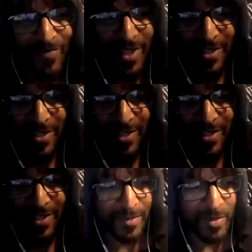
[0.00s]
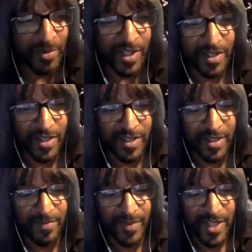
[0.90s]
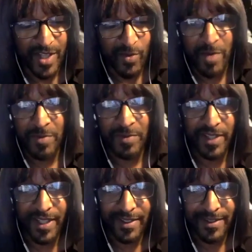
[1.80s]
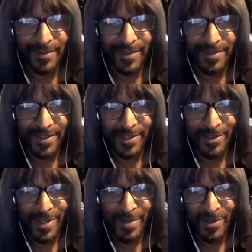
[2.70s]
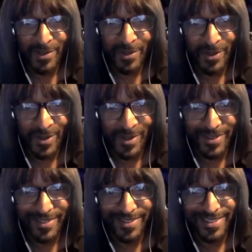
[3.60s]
to see like people like Robert Plant, you know, come through, and